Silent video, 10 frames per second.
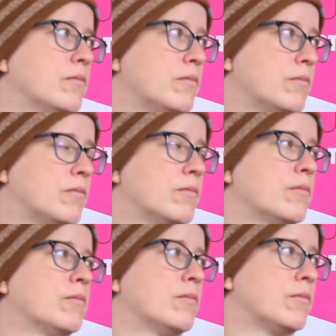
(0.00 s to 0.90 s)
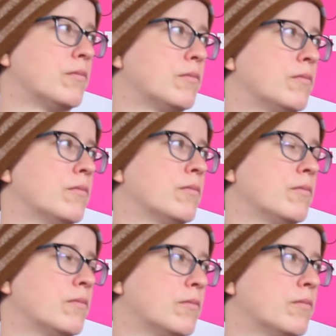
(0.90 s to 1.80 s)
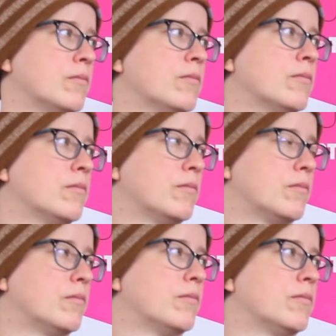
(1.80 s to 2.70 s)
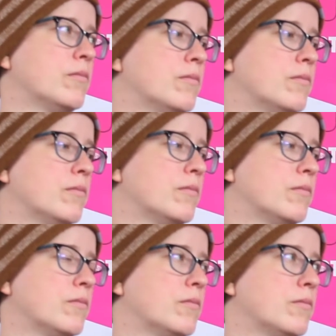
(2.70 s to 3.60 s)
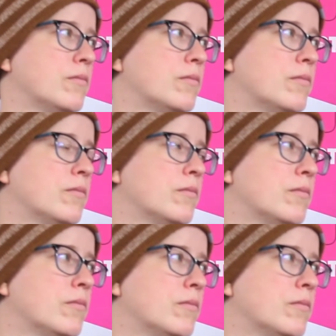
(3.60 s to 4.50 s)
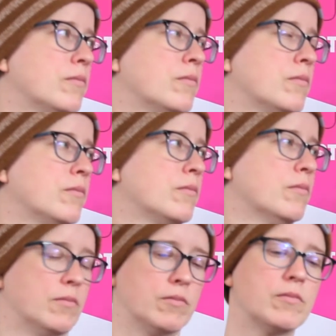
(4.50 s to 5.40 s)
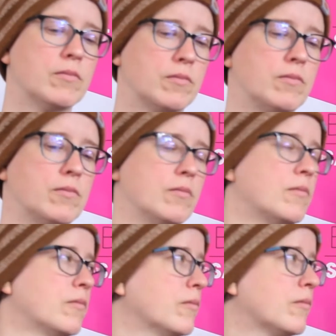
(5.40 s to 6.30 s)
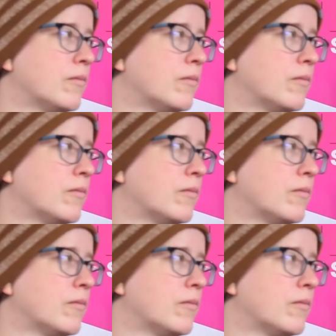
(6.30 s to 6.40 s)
The person shown says nothing.